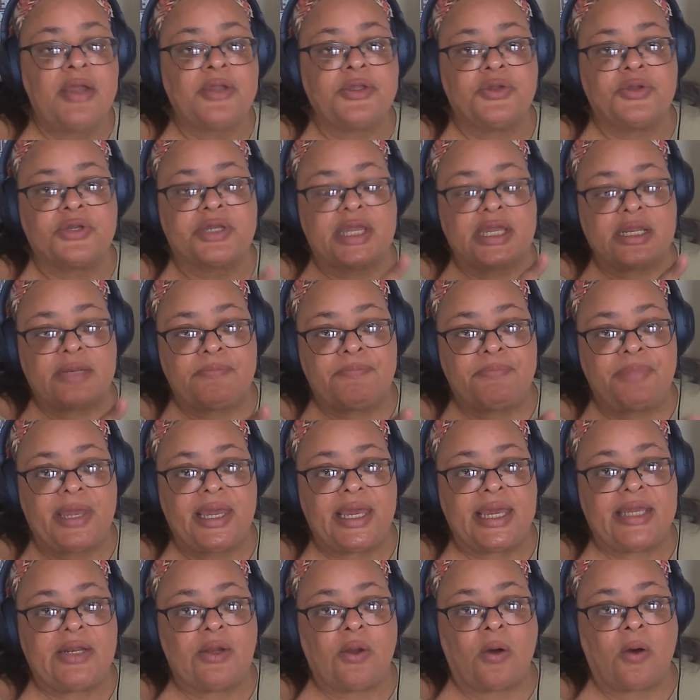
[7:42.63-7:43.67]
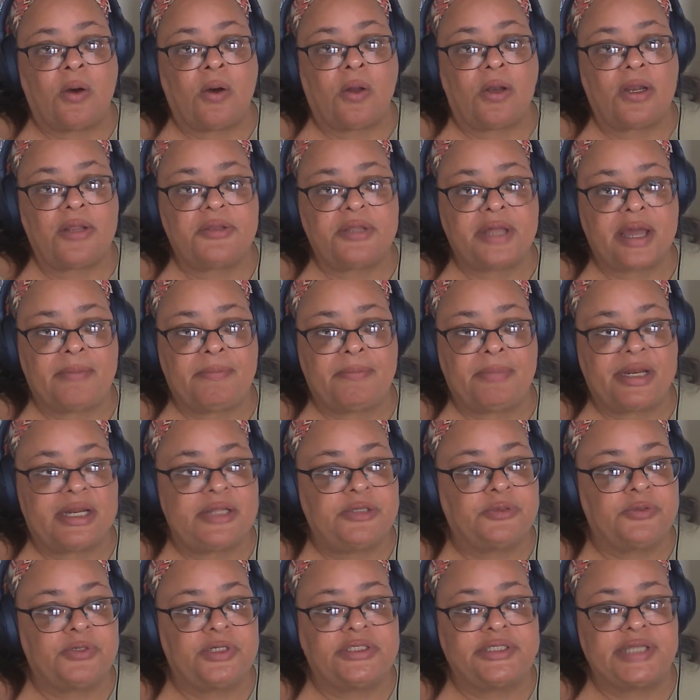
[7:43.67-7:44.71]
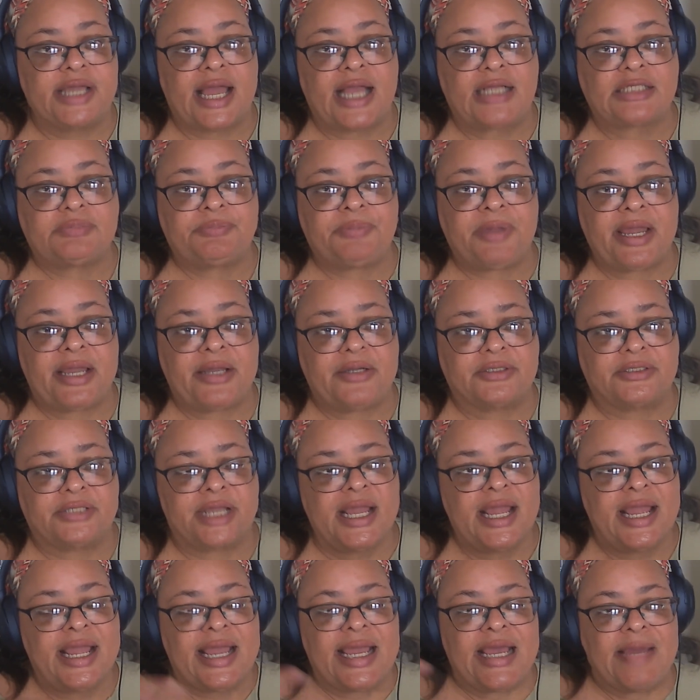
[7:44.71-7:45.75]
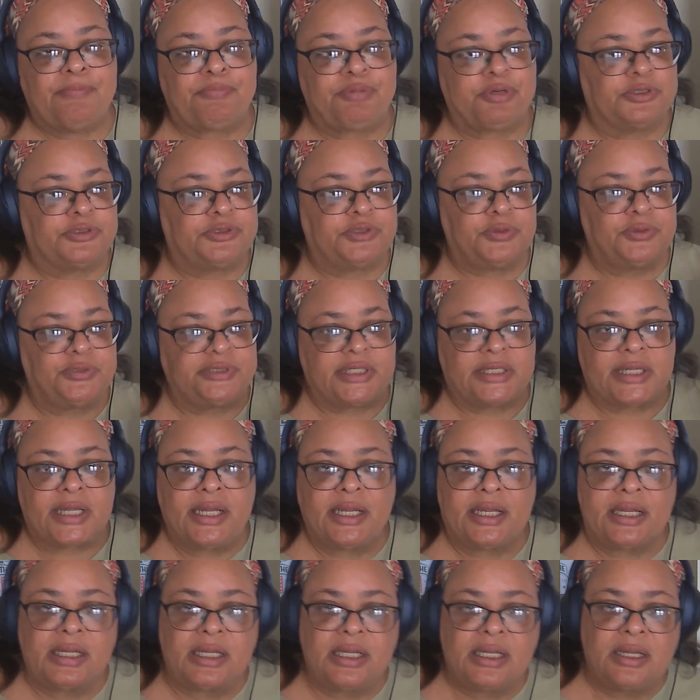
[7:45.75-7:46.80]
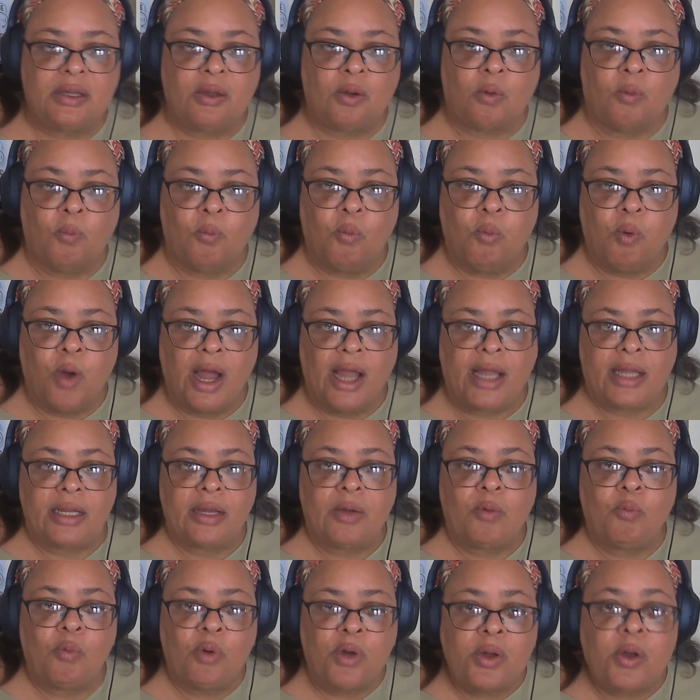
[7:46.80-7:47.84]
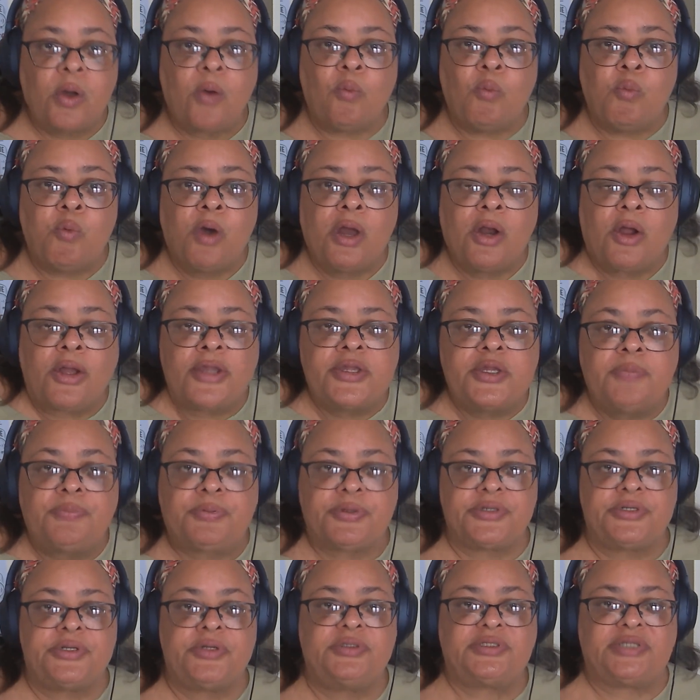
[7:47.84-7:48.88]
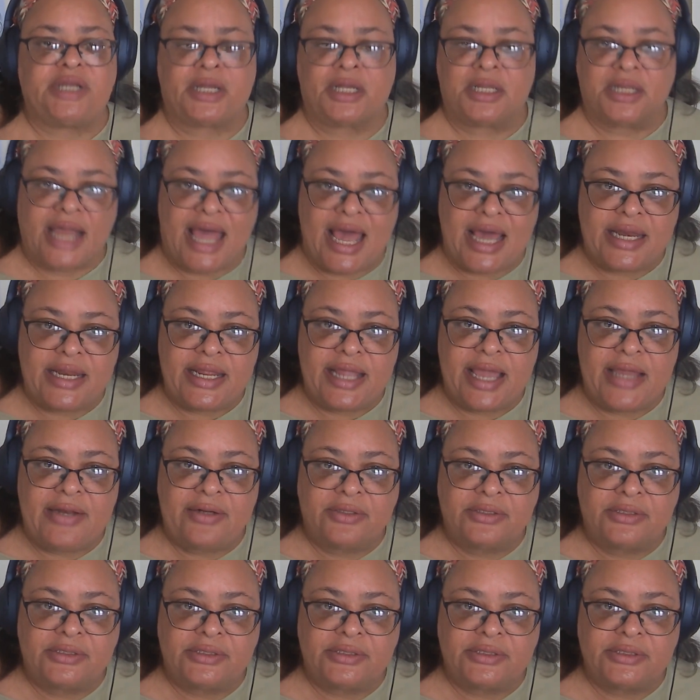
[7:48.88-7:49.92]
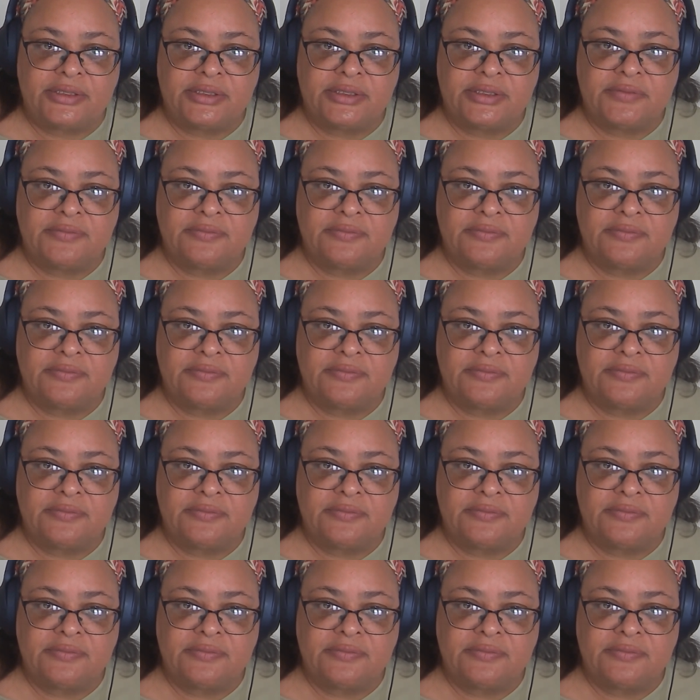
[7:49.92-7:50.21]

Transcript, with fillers: You're getting paid all of that money through the taxpayers and producing what? What, what are you producing? Gladiators?